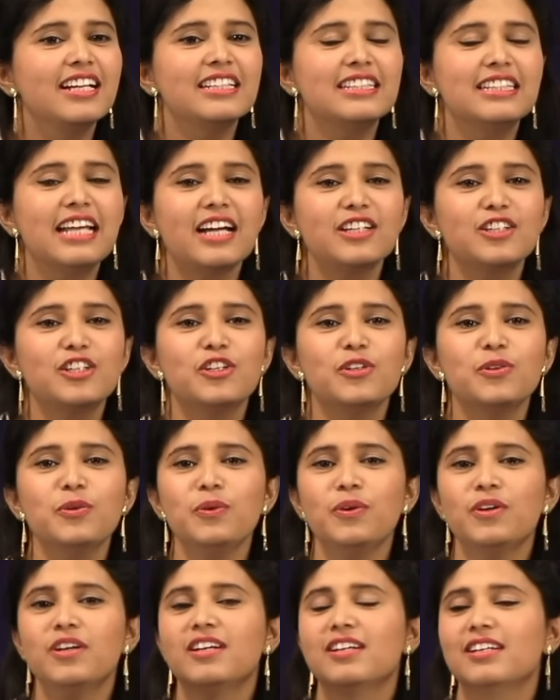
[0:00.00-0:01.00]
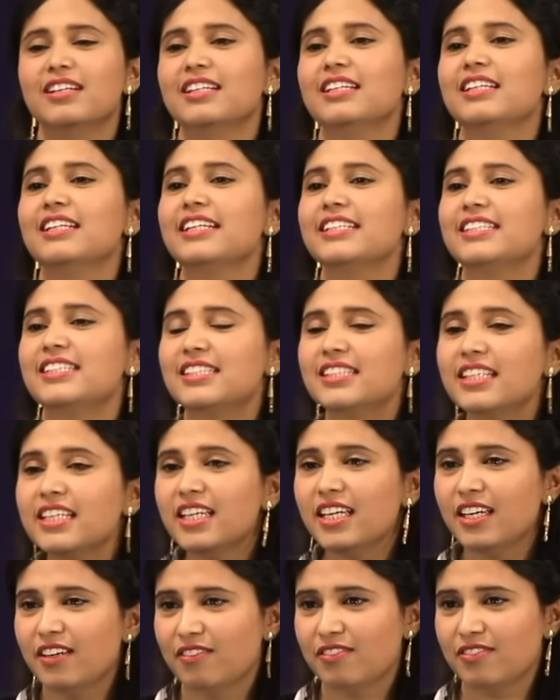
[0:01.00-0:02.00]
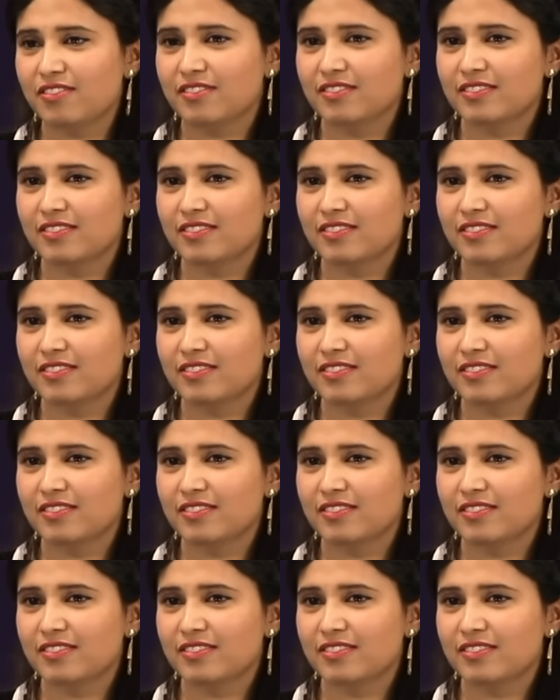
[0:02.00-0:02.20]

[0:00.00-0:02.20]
that you receive.